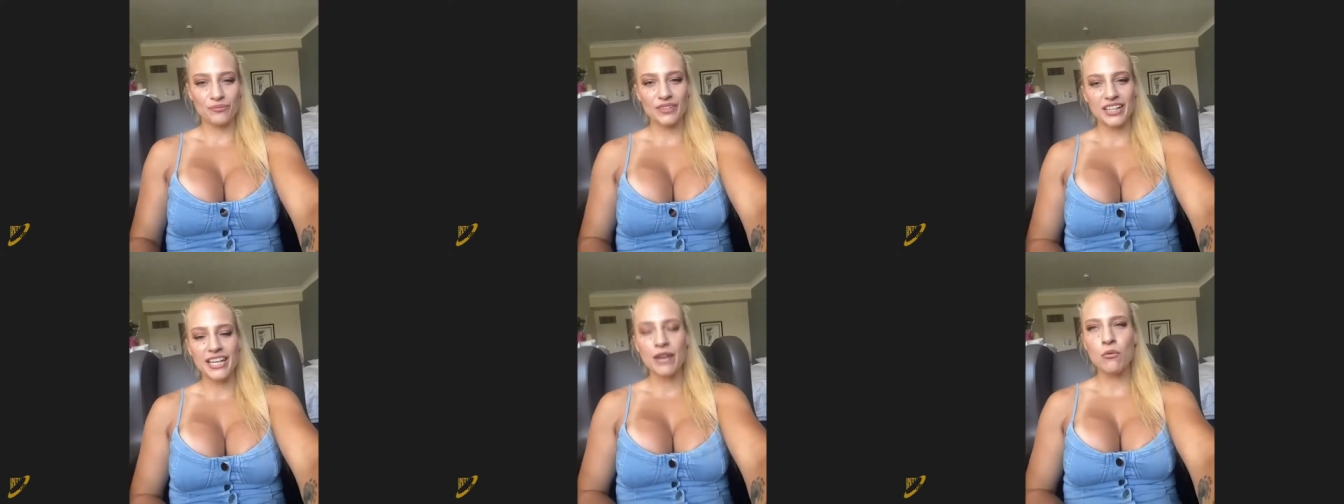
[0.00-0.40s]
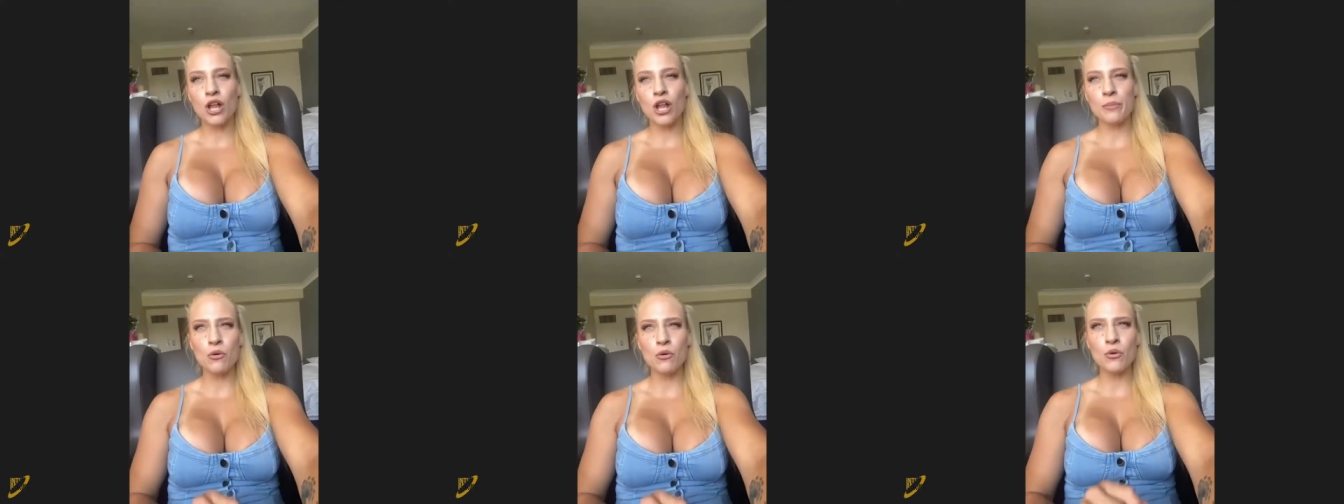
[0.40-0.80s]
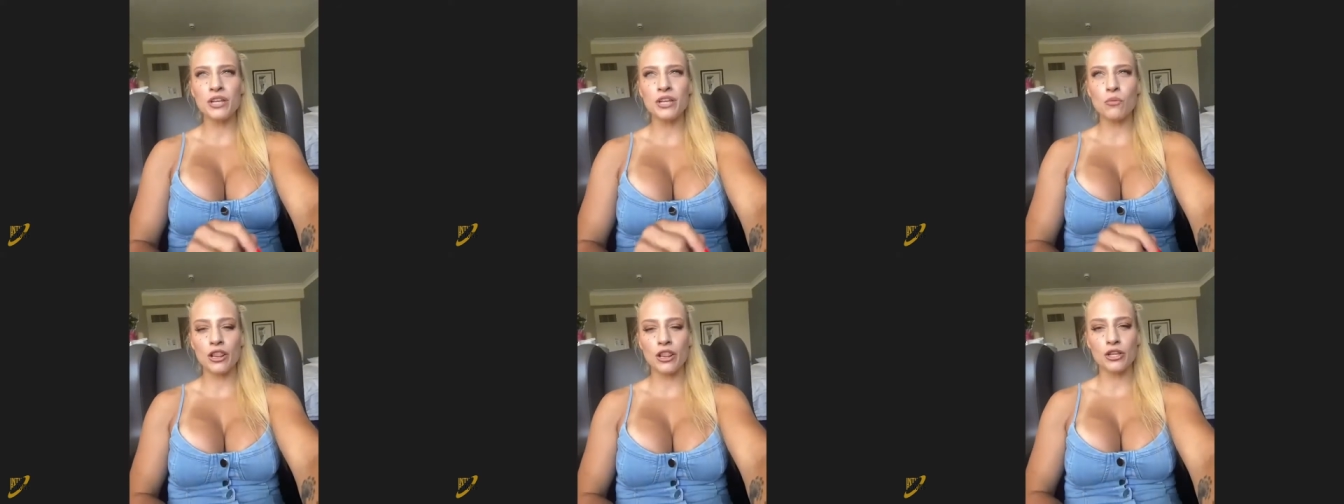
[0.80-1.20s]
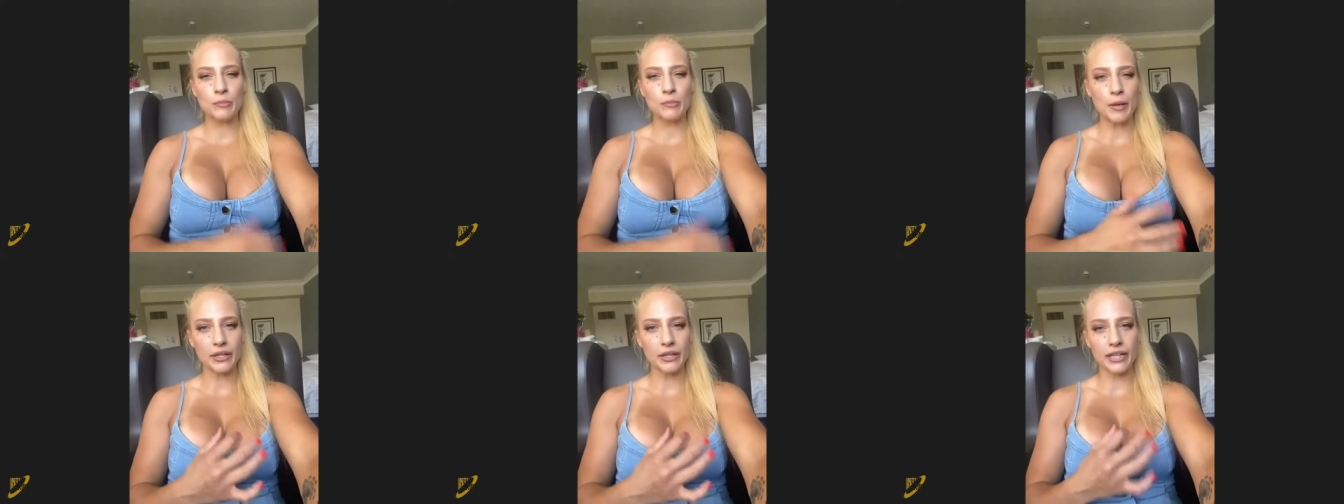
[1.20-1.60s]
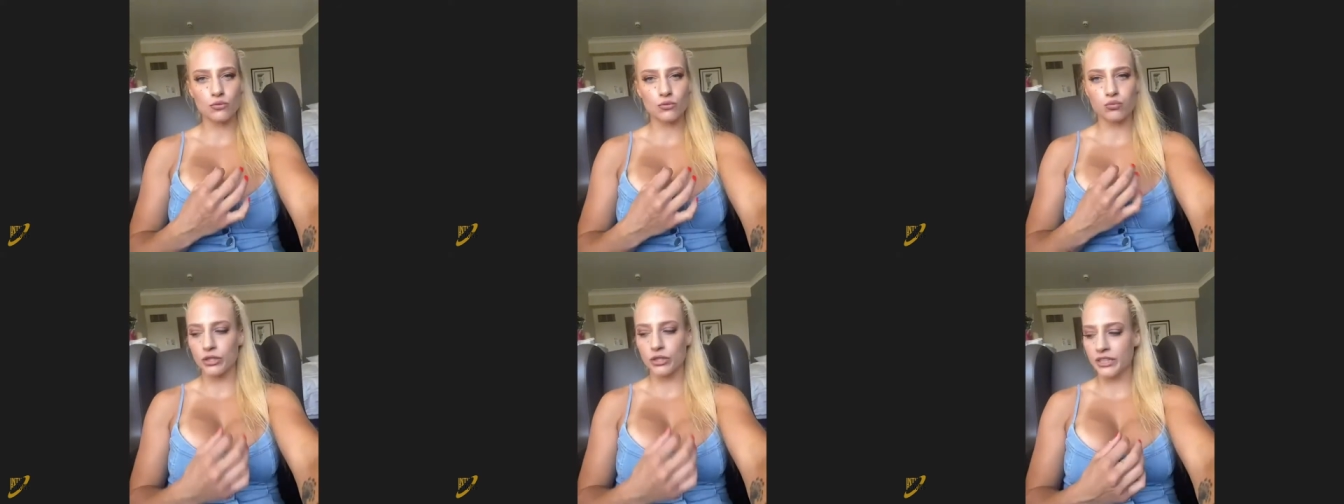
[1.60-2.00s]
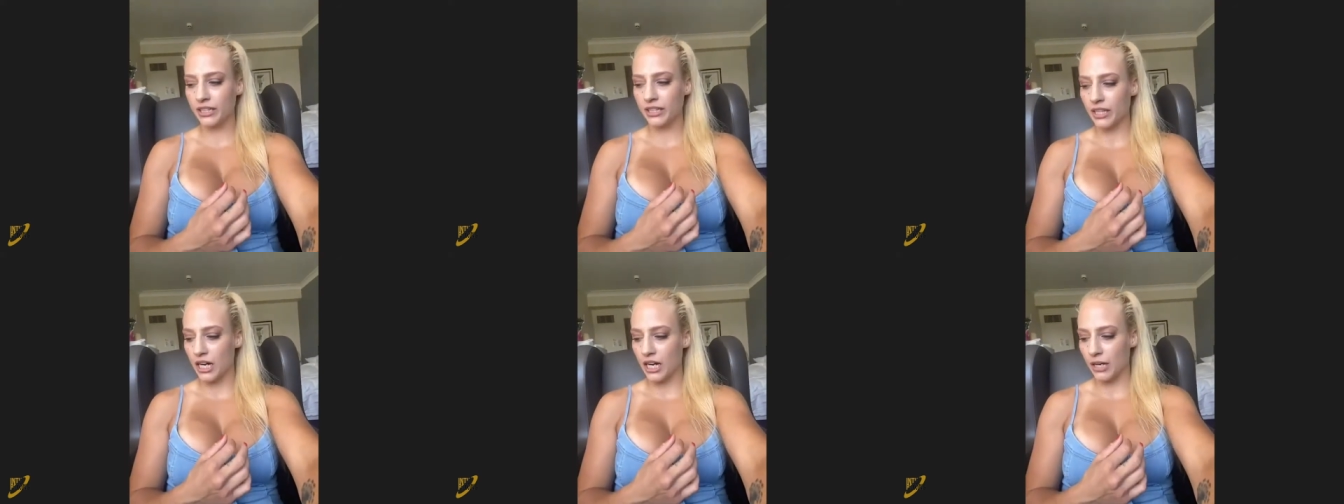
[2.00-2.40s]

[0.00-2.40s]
Yeah, well, I'm not really one of those people that gets really